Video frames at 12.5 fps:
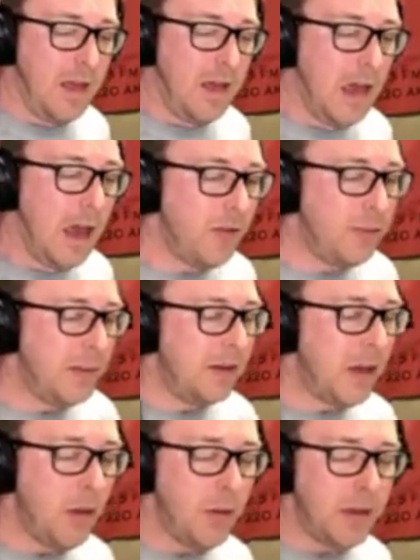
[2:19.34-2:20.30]
How's it been
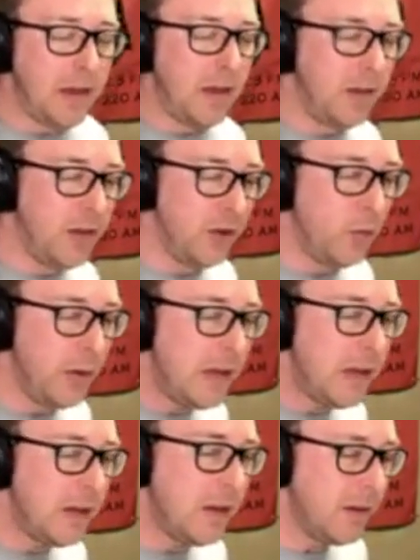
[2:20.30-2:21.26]
going? Good
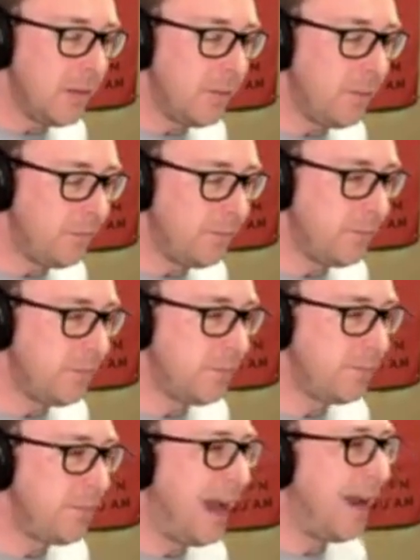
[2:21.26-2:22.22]
week?
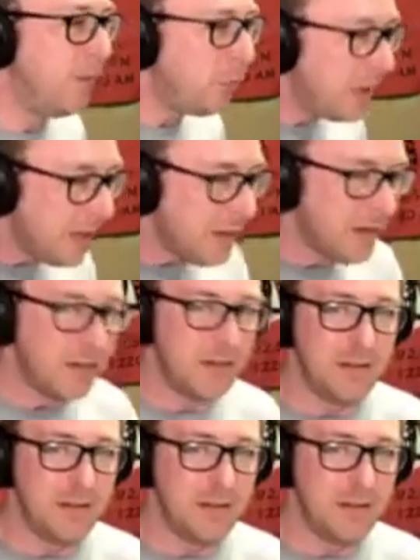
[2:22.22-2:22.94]
Bad week?